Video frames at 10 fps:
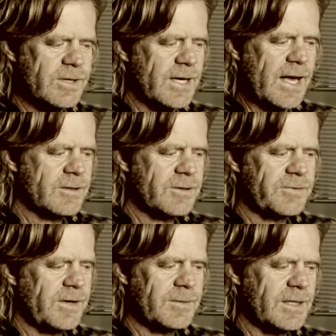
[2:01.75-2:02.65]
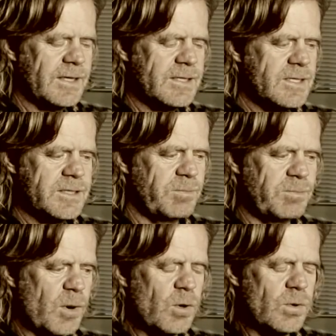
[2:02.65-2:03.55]
Gallagher family is
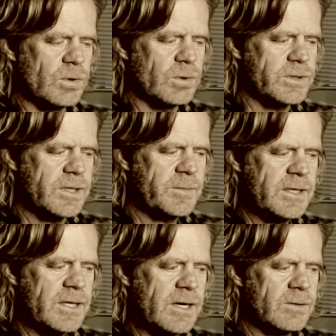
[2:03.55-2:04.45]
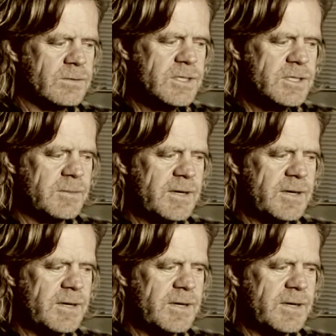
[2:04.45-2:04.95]
bold. I mean, they don't seem to